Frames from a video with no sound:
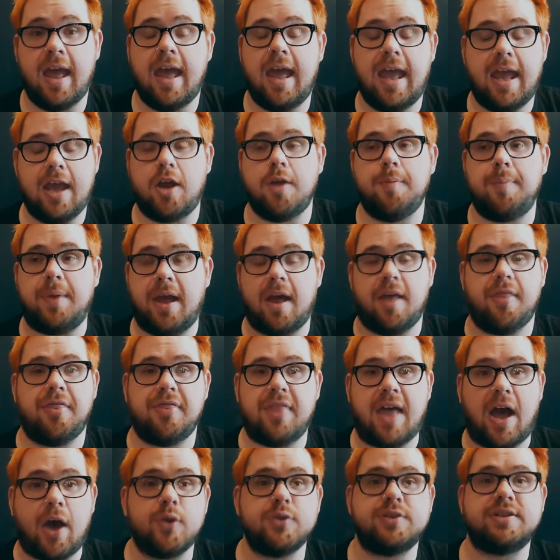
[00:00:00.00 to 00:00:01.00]
It could be a
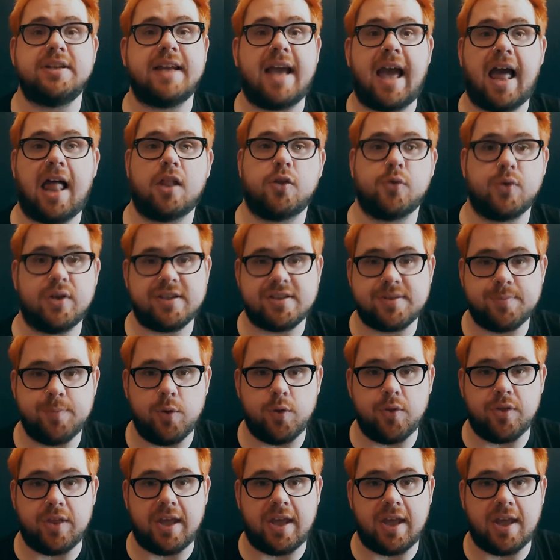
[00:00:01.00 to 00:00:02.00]
thousand calorie
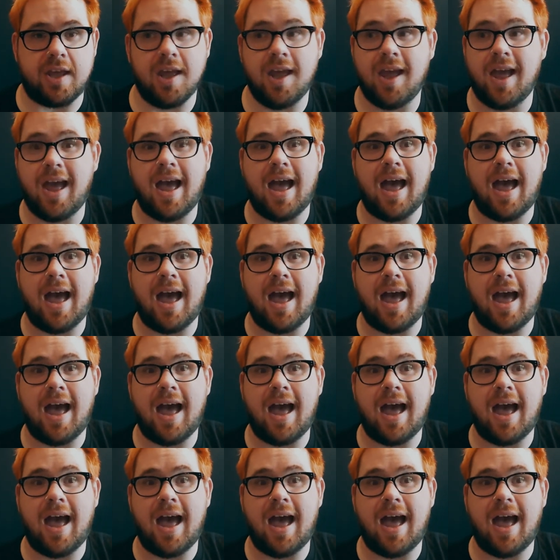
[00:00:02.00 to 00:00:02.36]
smoothie.